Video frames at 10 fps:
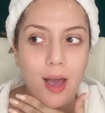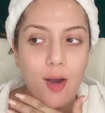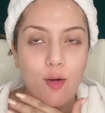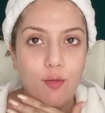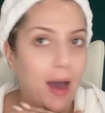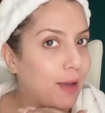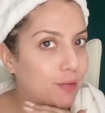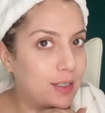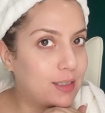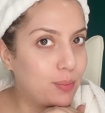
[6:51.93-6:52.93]
why
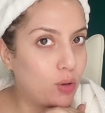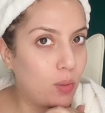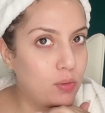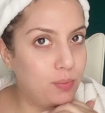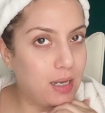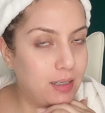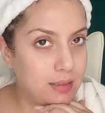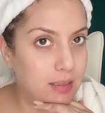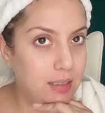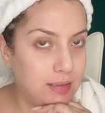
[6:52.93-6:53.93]
fix a problem that
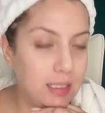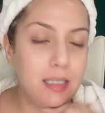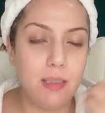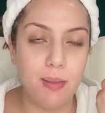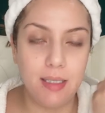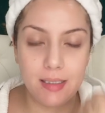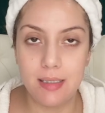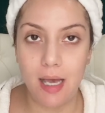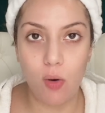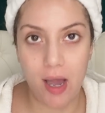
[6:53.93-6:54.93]
doesn't exist? But this is
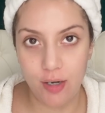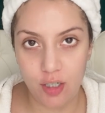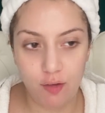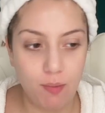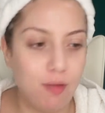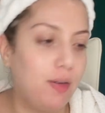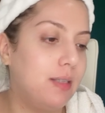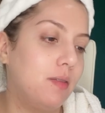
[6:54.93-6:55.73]
how I shave my face.